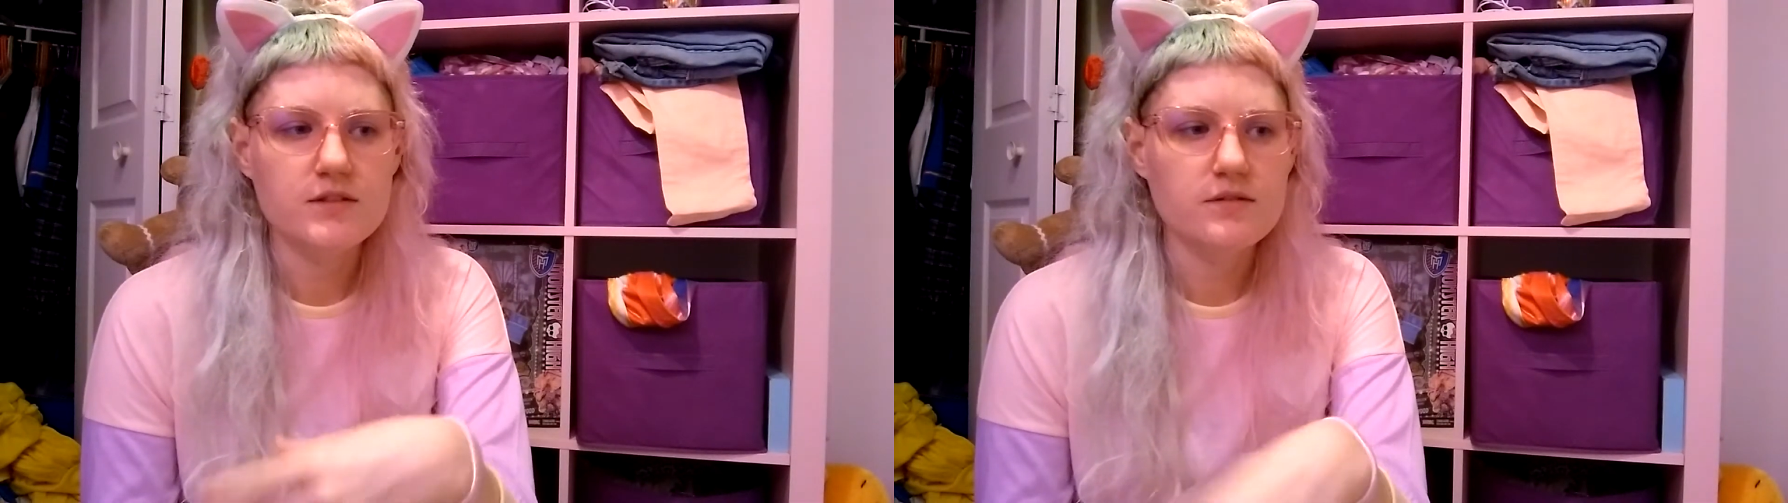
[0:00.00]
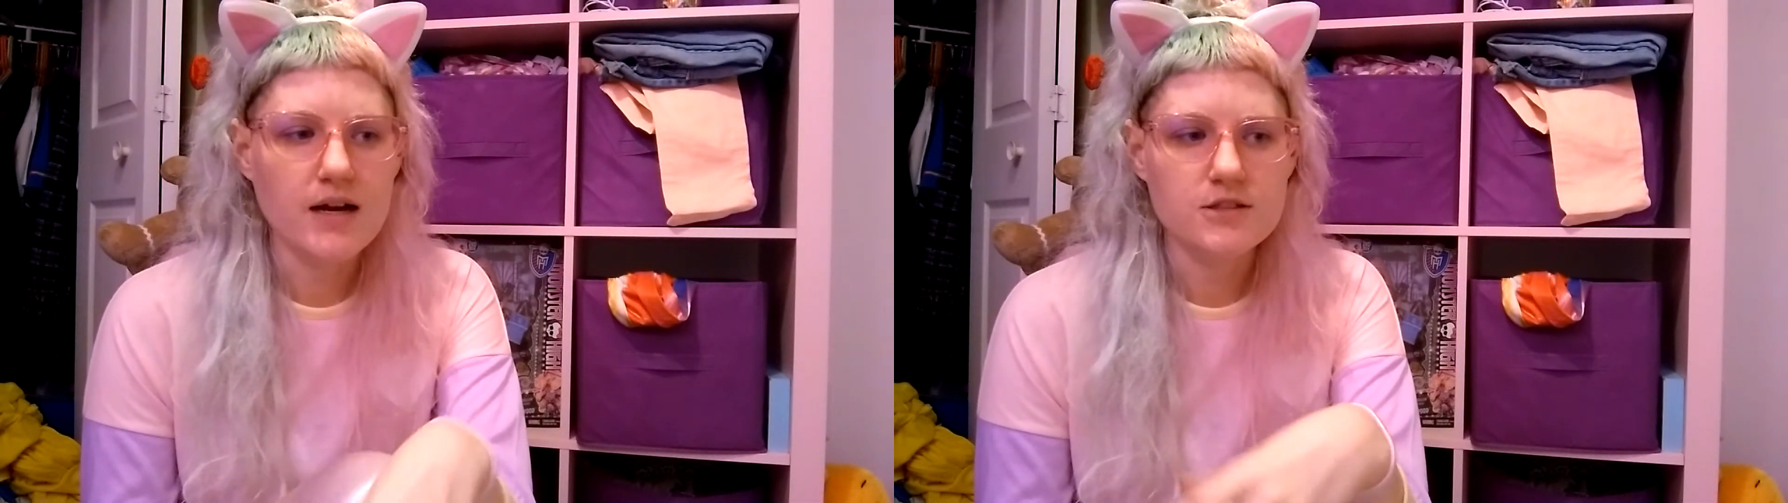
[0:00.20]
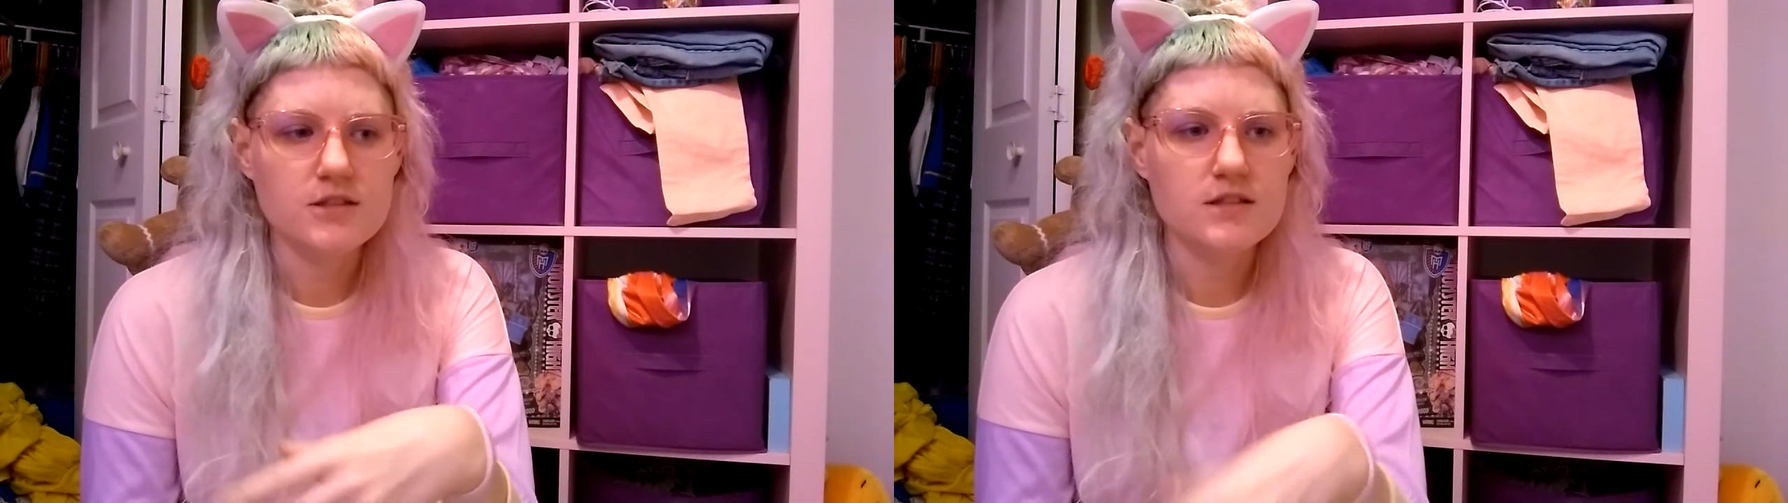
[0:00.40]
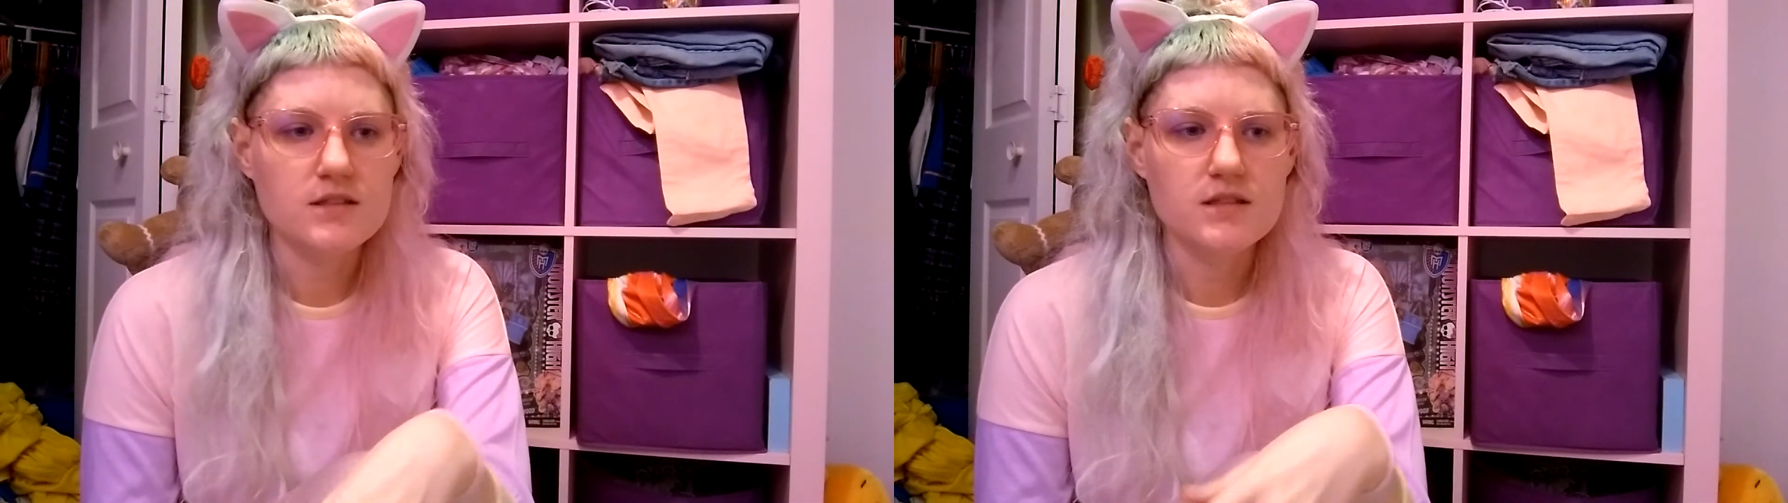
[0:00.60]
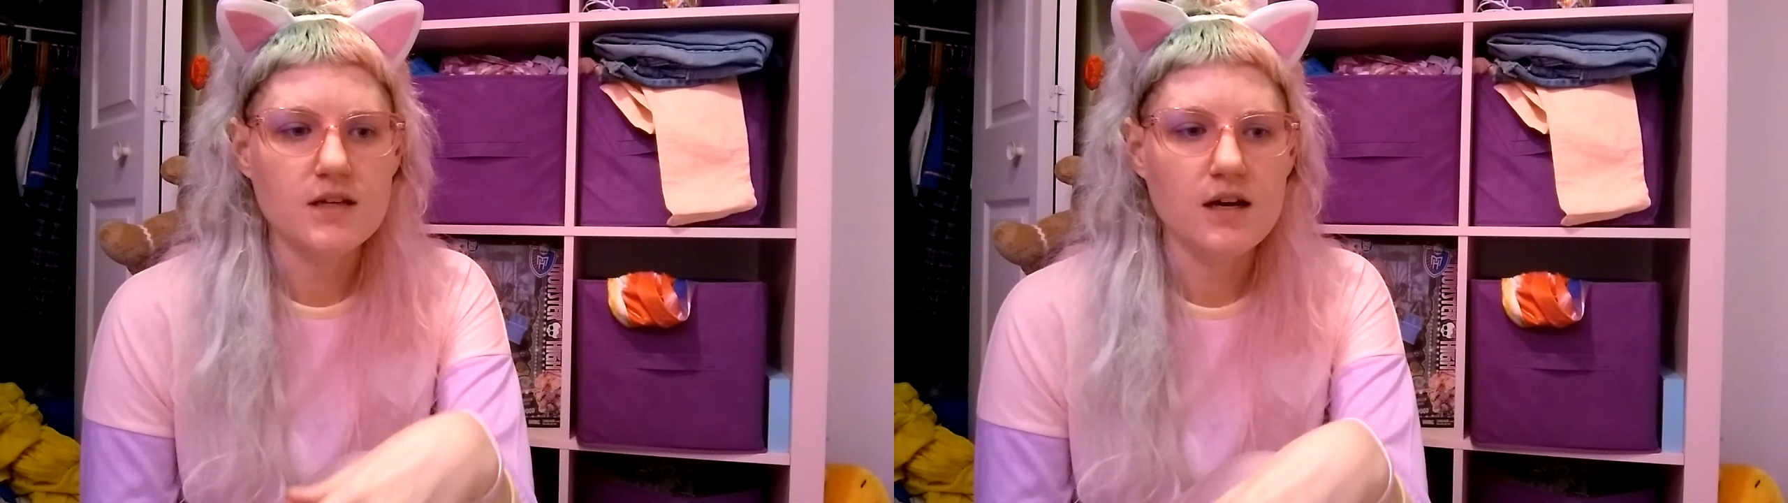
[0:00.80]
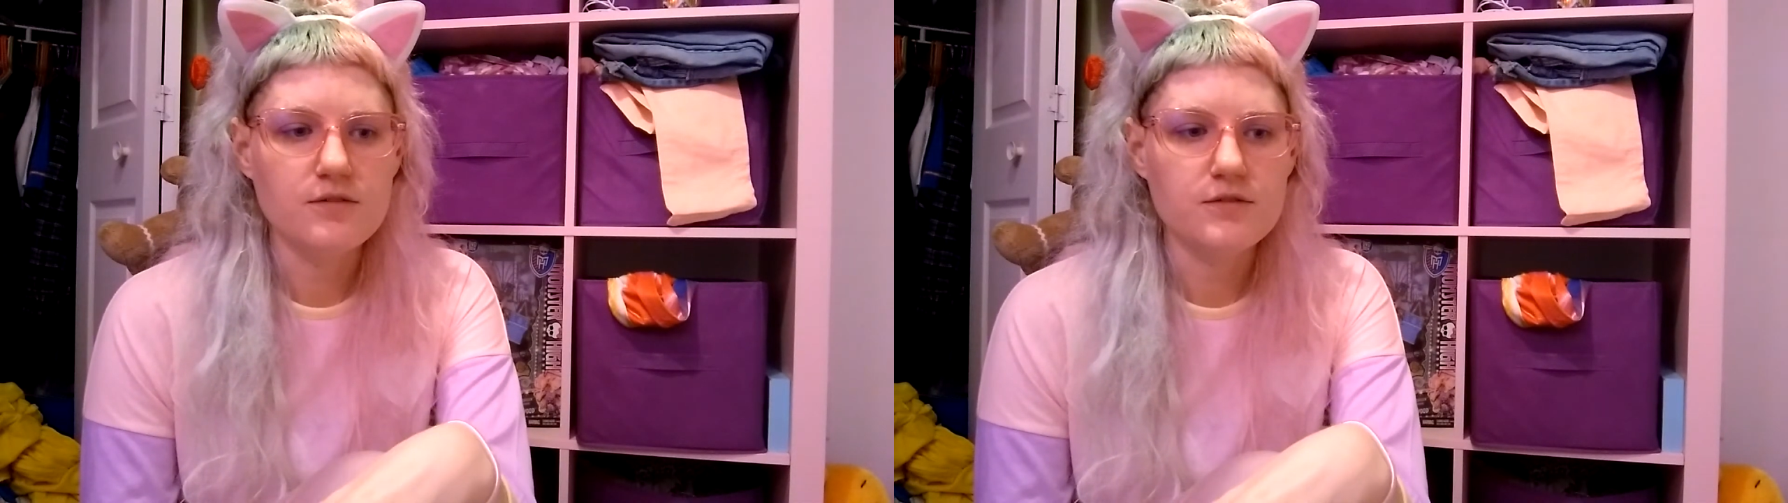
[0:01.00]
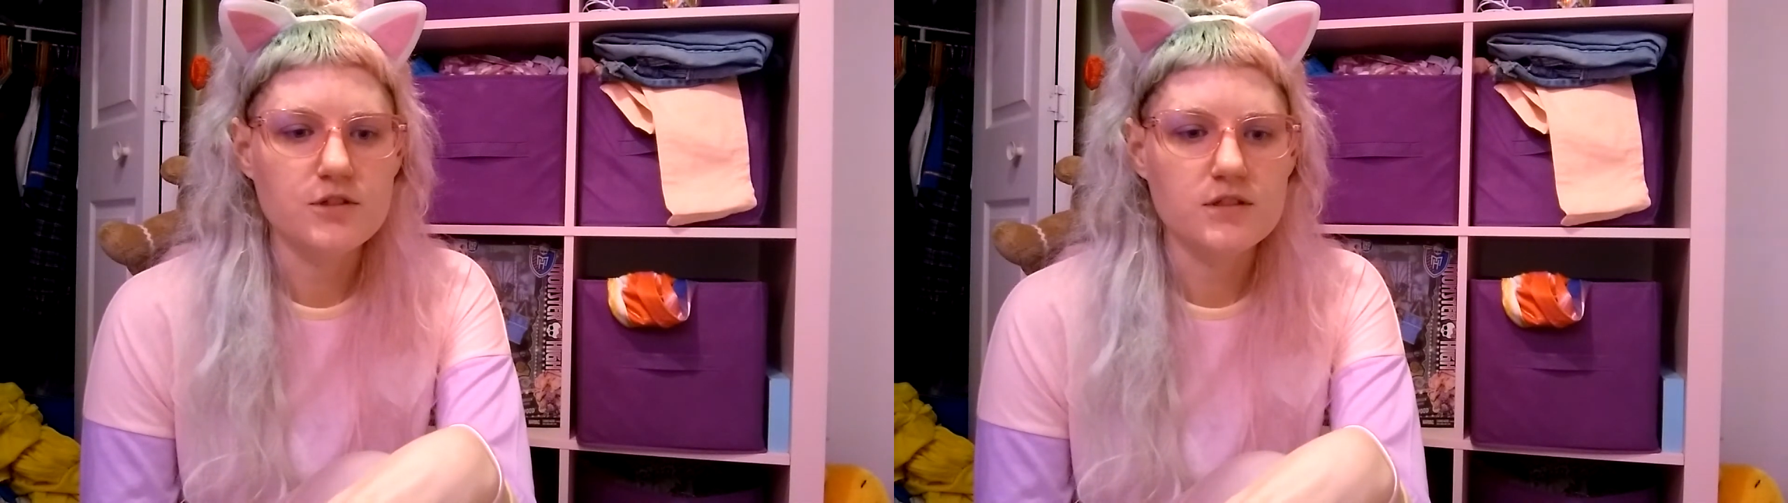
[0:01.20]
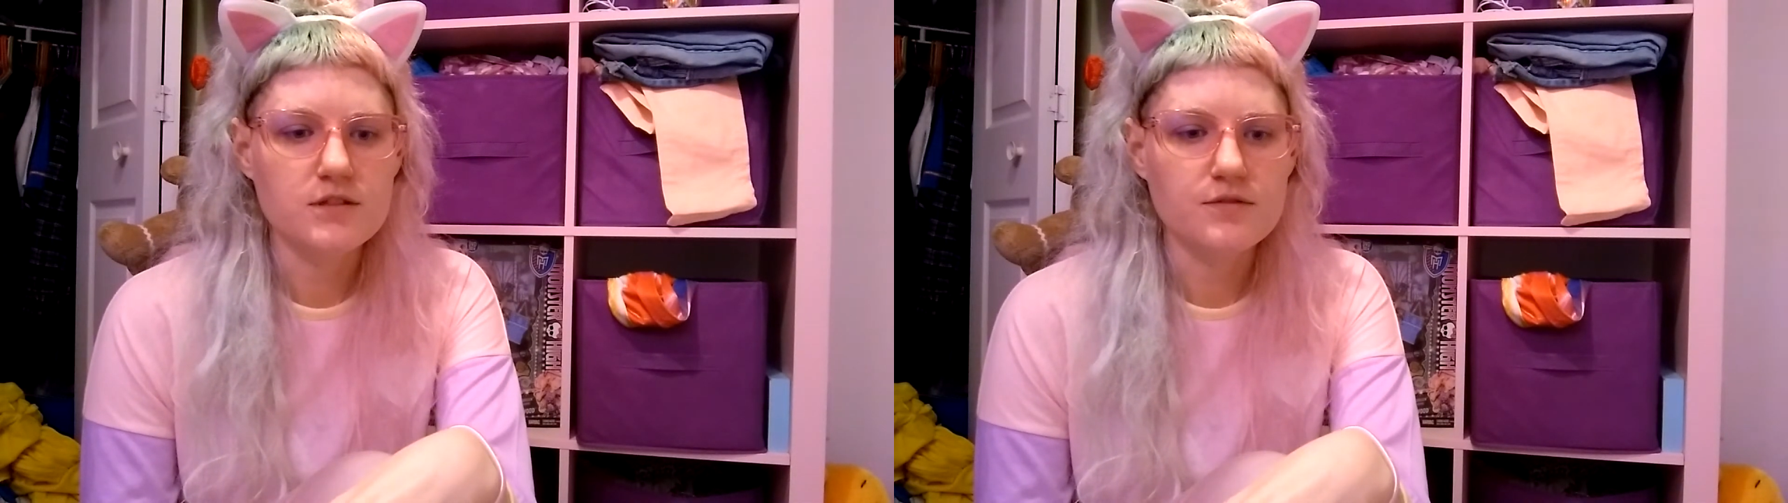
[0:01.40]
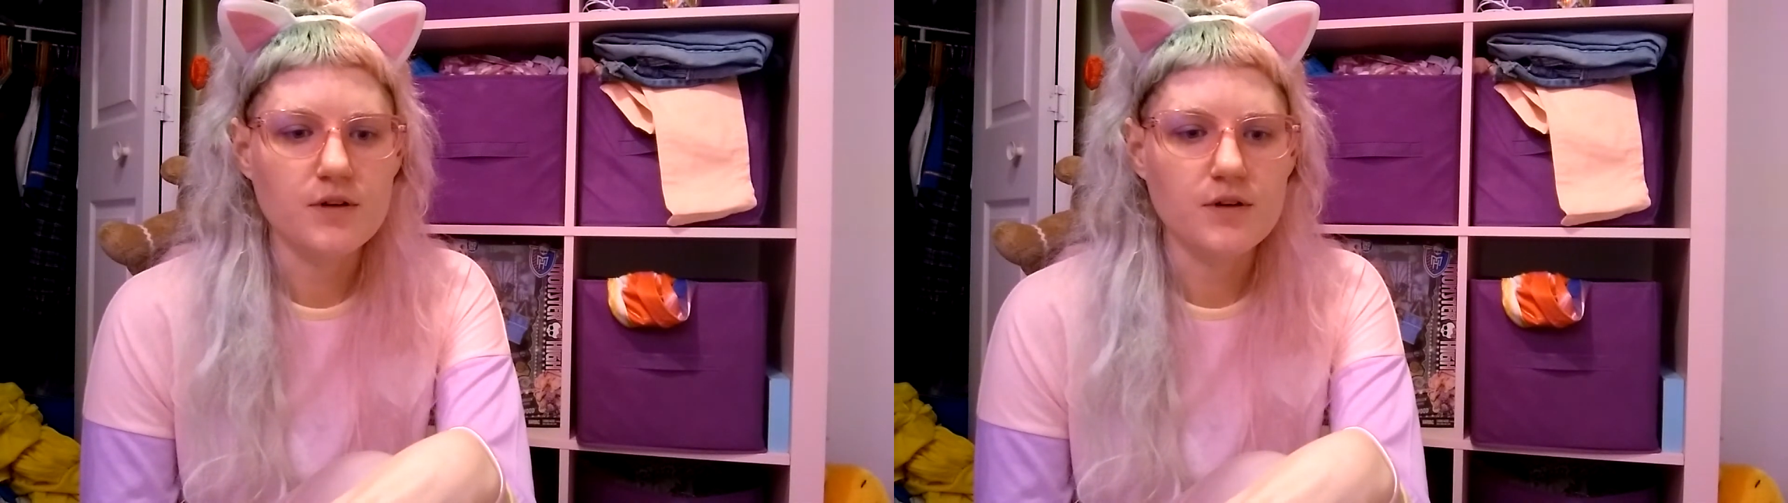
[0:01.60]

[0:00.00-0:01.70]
and rashes and stuff just